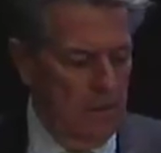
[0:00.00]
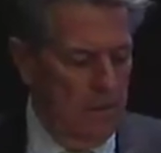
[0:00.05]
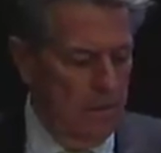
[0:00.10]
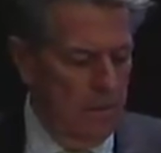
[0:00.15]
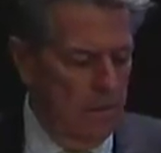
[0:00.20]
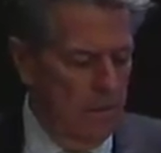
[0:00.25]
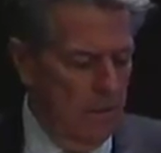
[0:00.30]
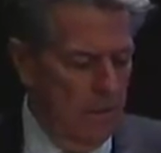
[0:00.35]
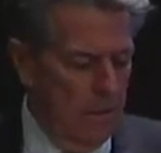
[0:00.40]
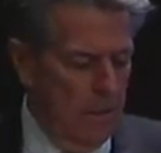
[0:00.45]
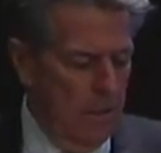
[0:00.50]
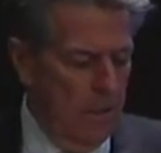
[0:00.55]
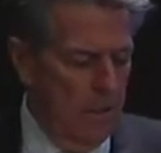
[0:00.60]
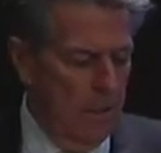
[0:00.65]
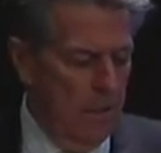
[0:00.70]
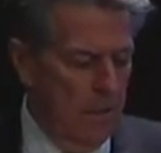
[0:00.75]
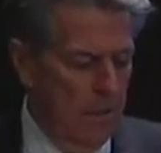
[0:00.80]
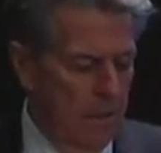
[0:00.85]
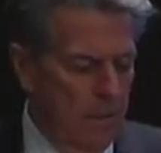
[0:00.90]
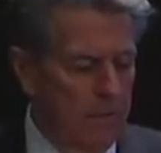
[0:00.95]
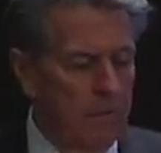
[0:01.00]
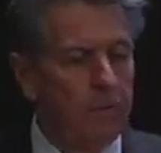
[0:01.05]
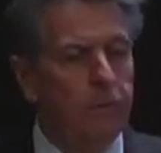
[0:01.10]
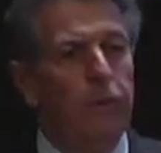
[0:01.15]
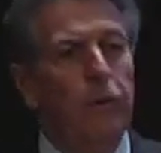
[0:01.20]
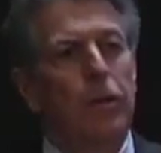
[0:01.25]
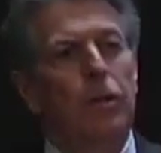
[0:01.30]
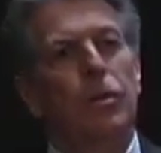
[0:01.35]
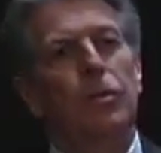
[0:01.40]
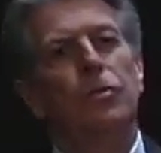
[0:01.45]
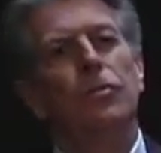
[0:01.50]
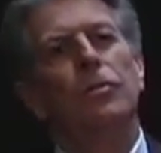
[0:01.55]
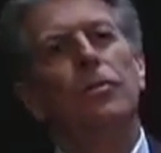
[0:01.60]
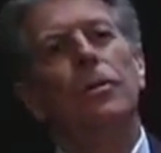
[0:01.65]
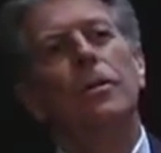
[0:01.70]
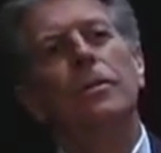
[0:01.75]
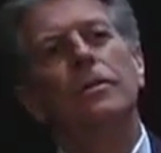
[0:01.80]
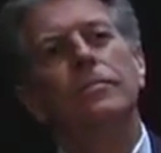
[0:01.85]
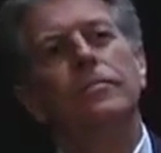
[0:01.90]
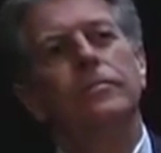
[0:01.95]
The folie à
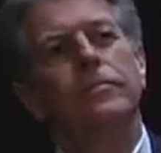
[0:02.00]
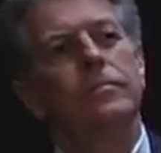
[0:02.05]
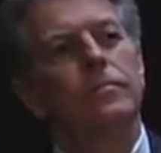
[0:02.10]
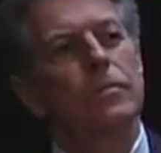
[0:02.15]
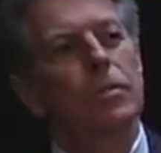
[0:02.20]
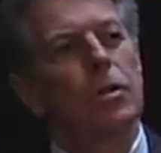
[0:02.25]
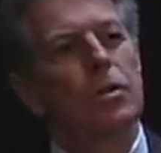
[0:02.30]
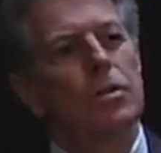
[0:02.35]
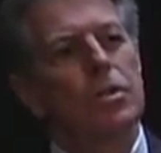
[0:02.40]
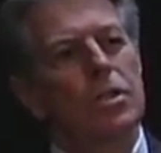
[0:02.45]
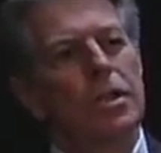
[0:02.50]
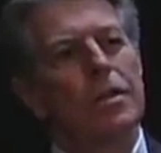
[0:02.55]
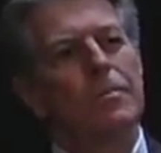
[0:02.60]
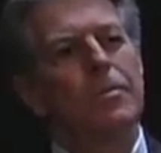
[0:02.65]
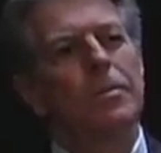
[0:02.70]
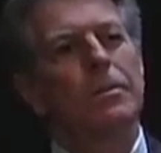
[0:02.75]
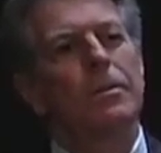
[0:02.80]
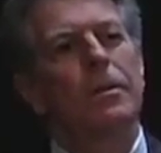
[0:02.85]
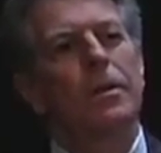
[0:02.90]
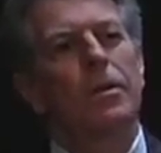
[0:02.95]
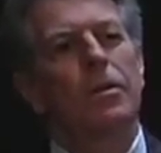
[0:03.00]
deux concept,